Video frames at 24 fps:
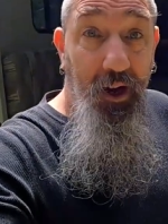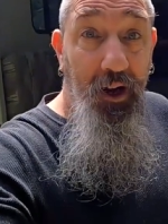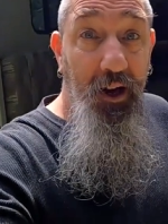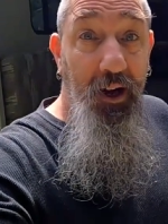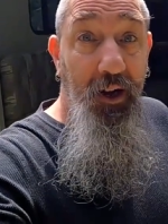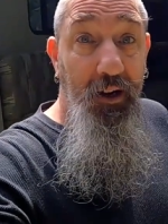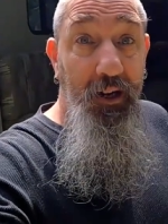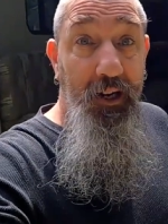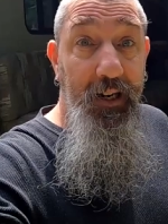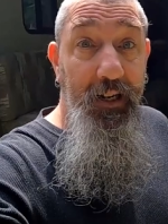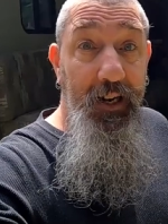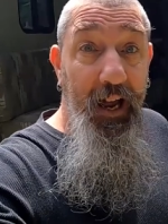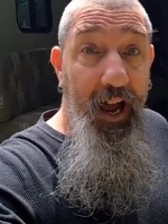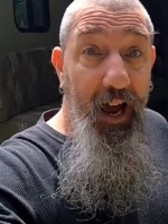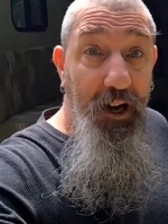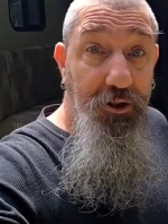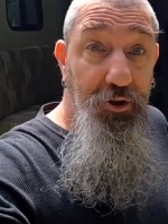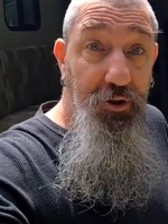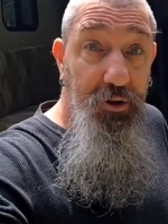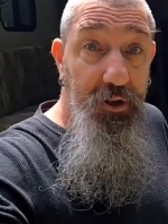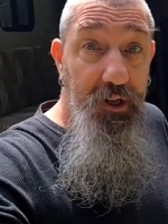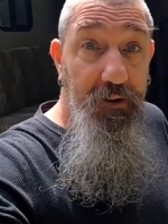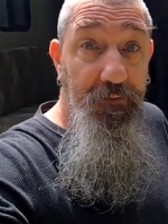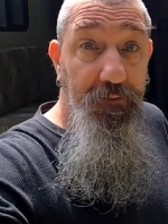It
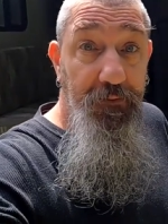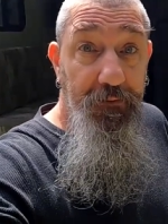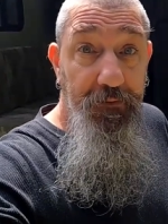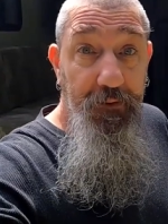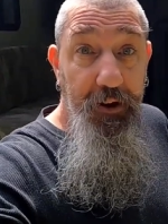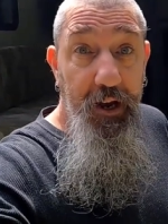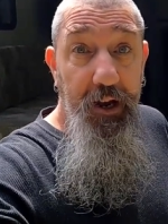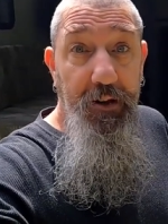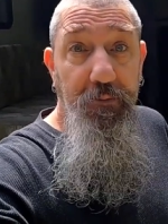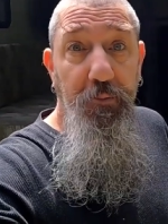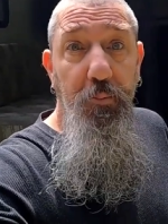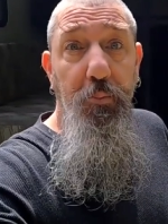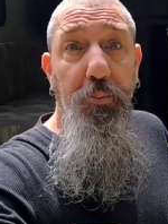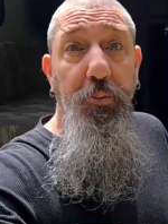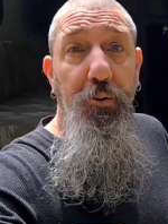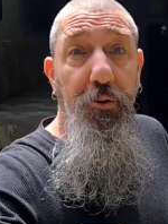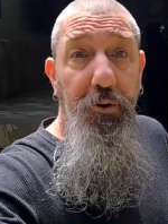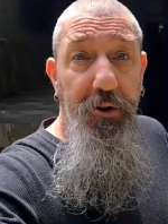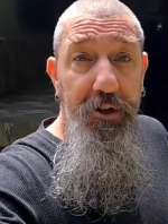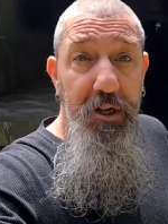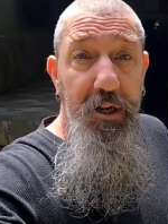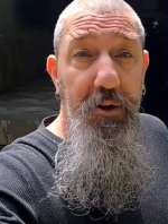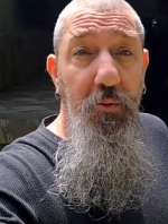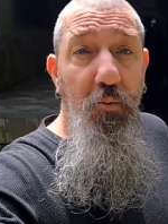actually fit
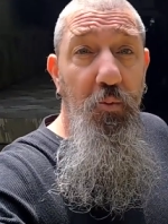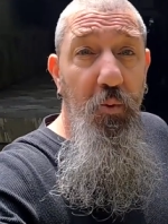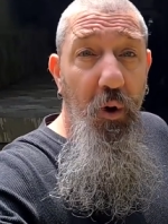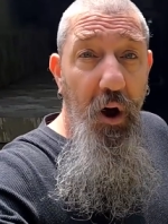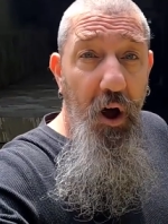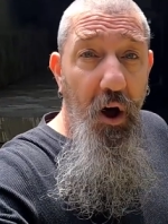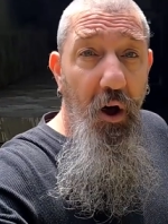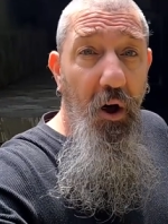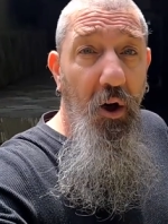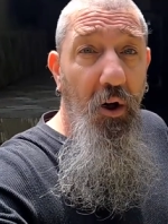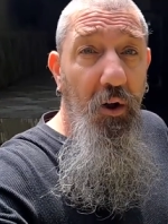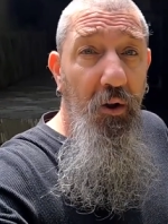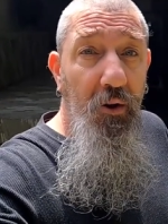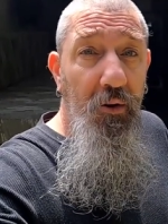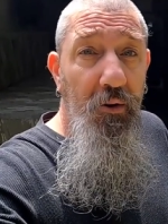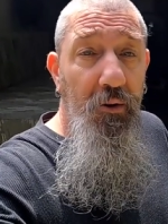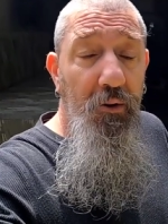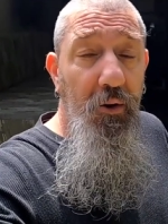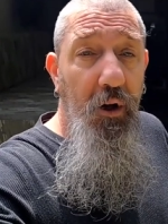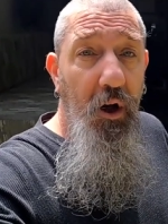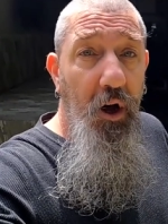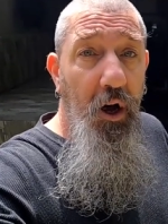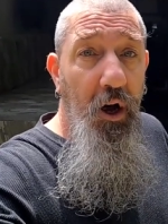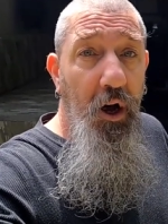pretty well
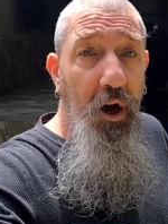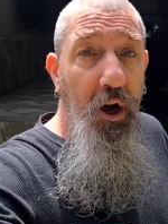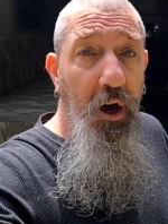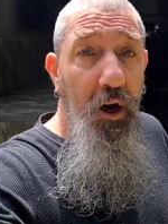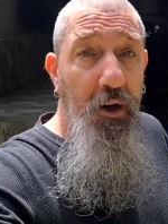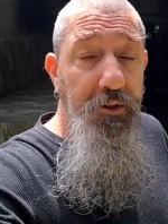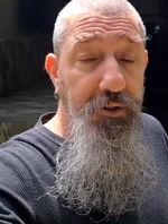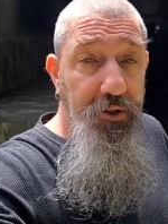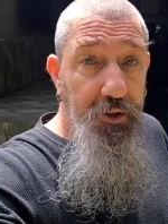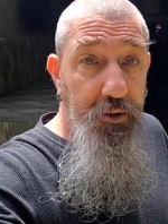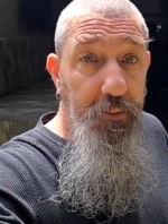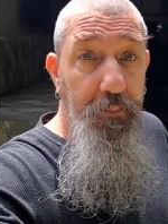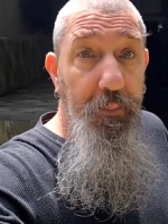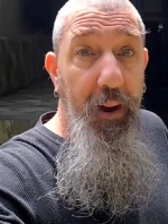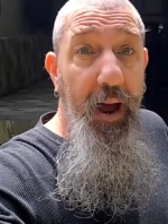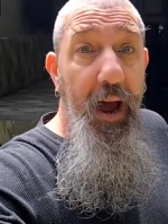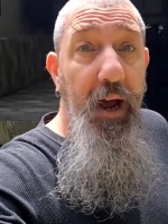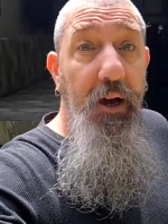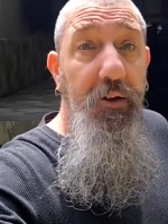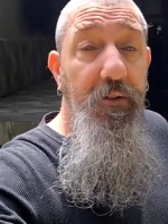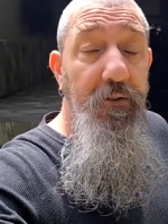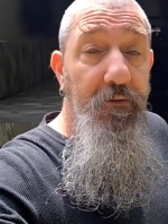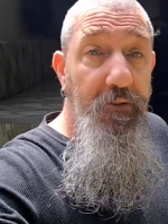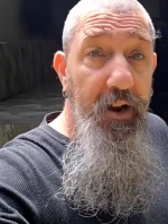to the
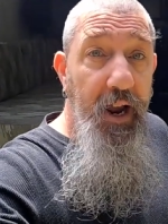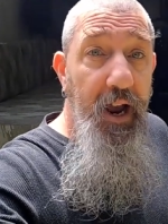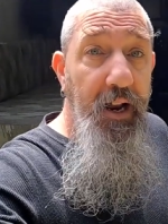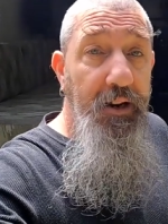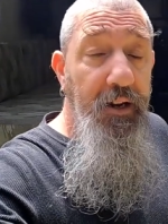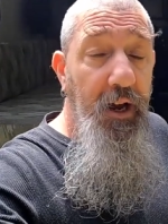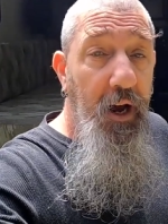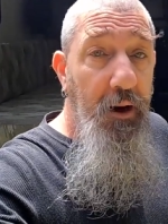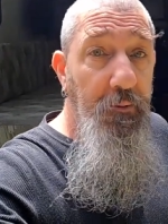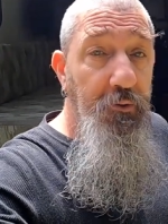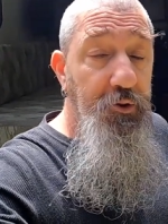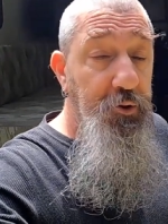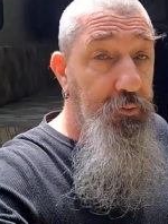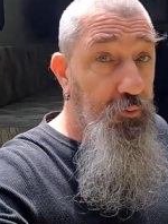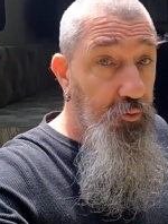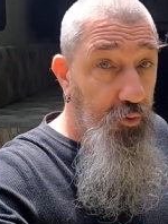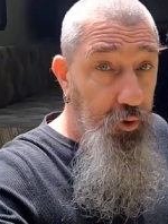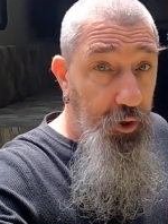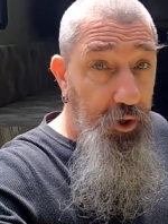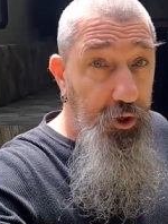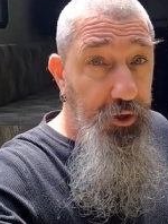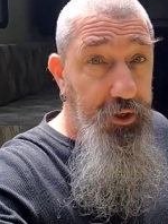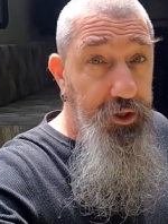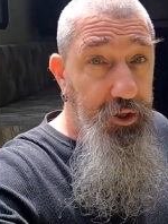back of the van. I was
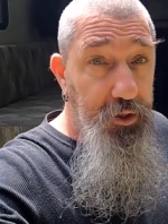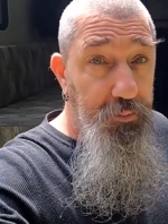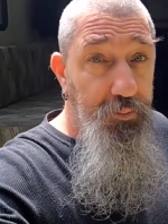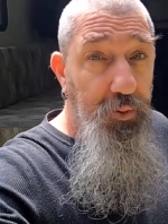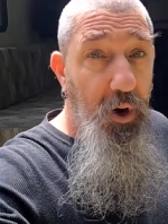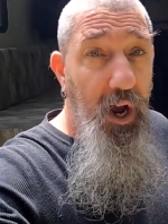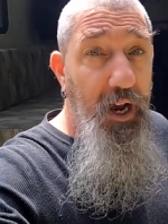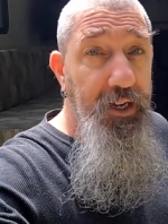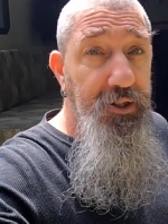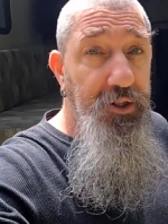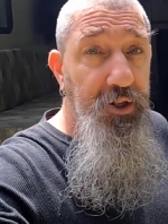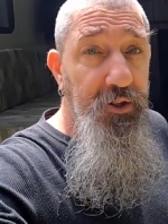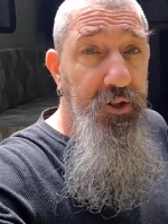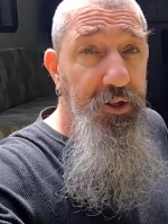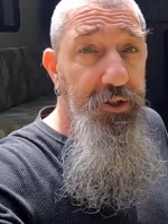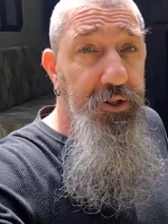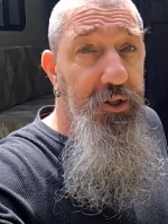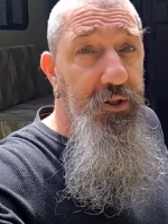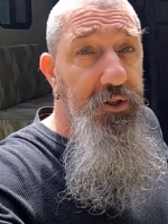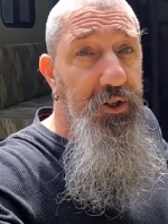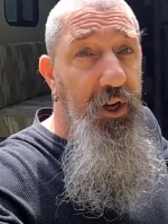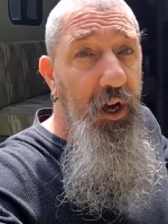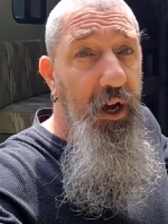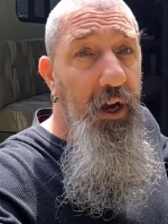really surprised. Now
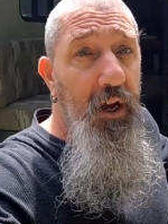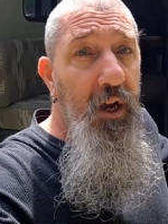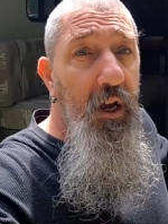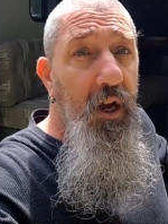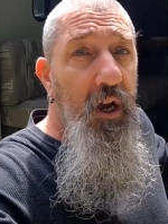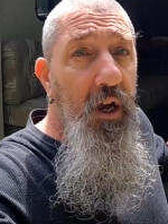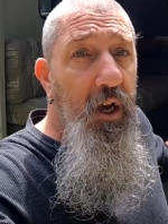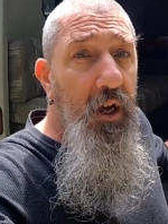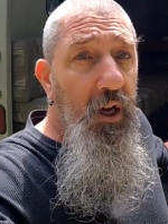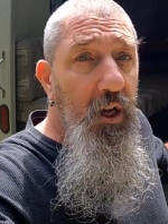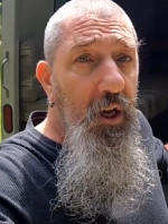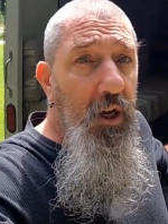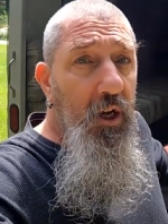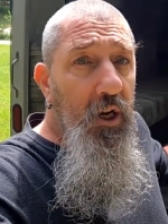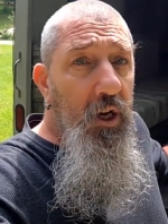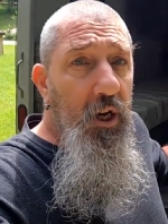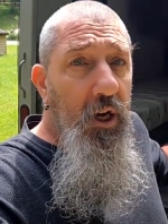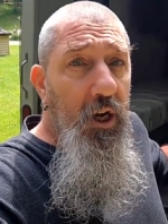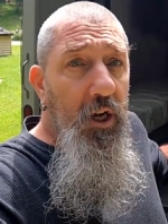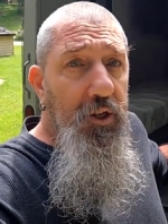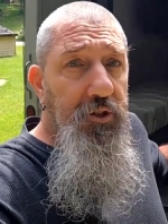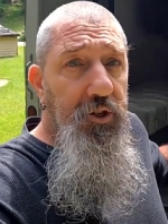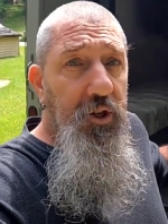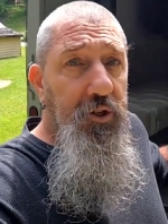this is a
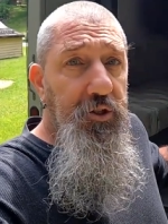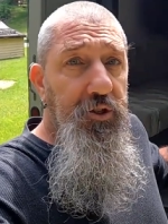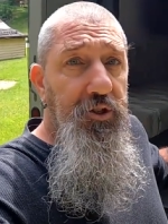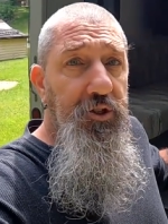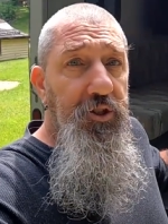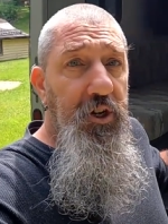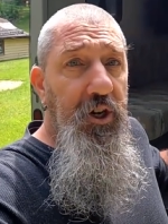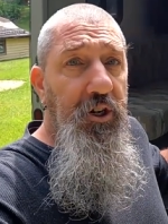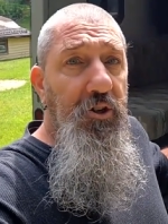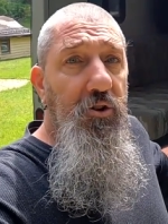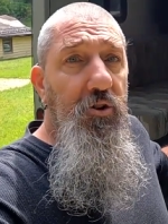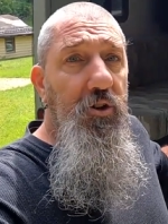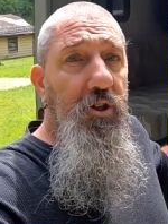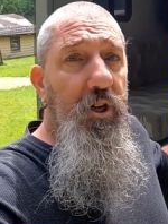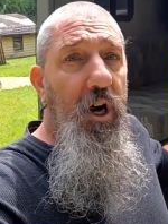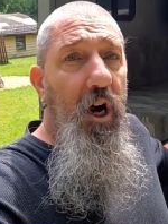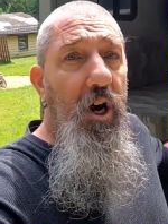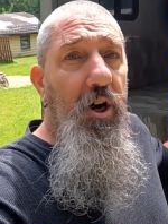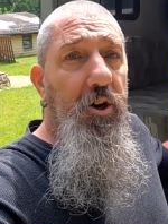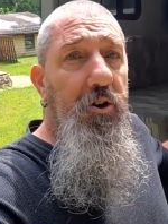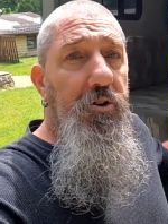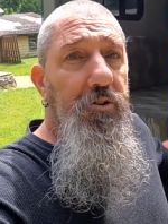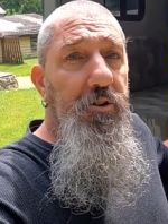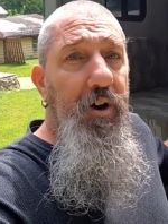single
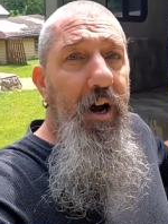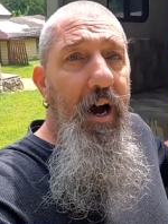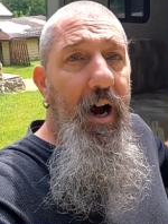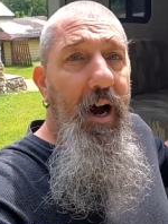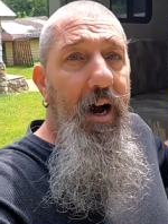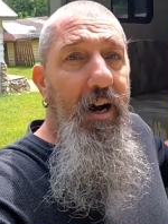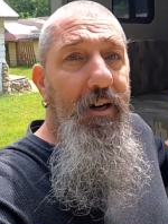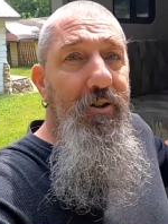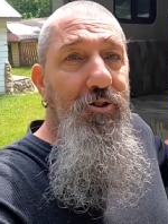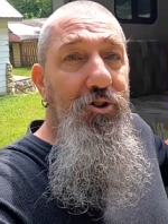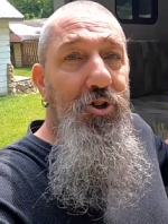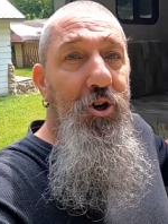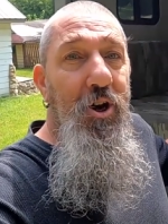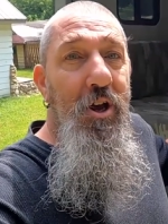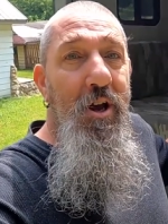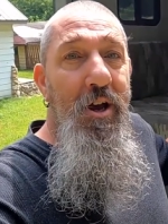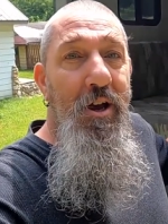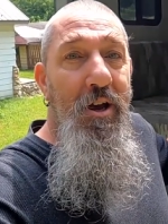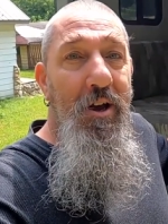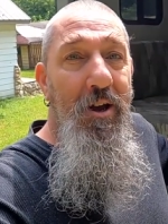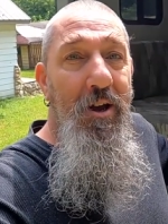car garage